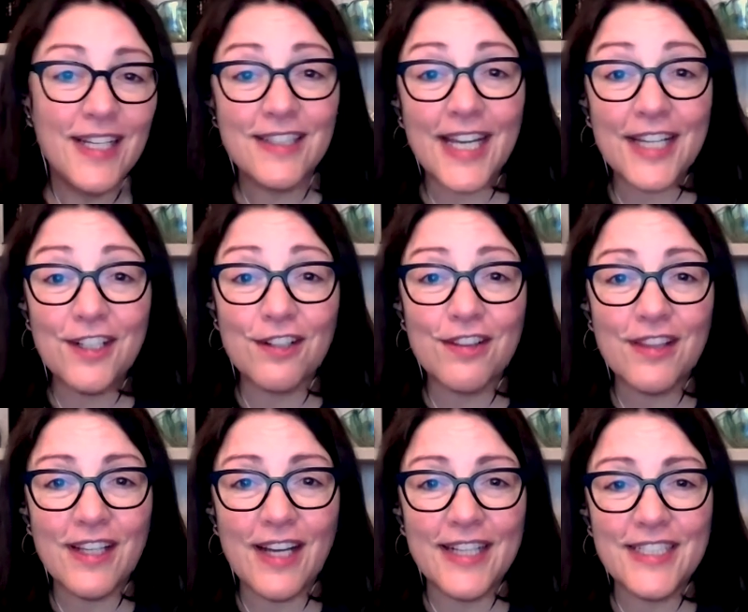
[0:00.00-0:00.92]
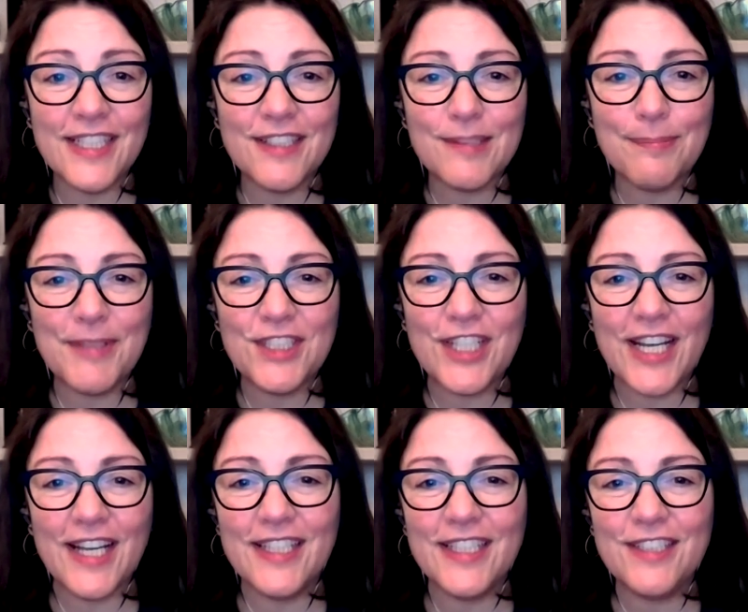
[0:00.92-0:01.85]
let your ideas be
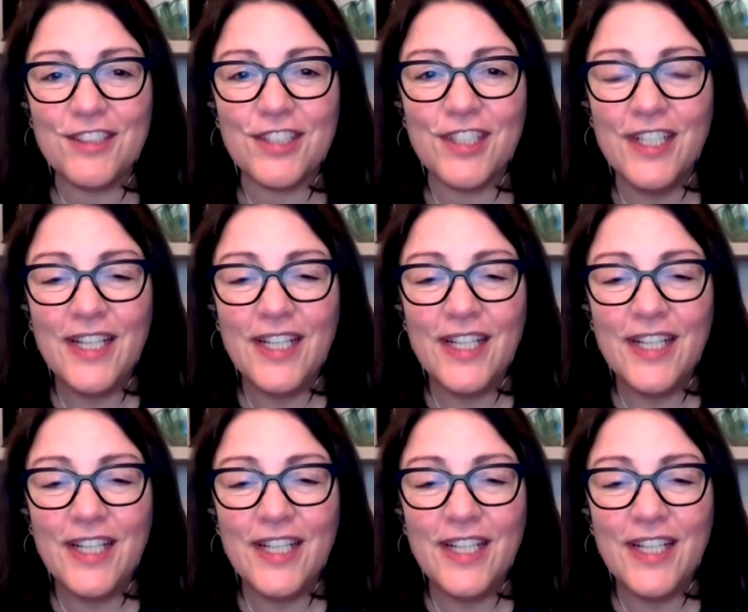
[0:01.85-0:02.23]
challenged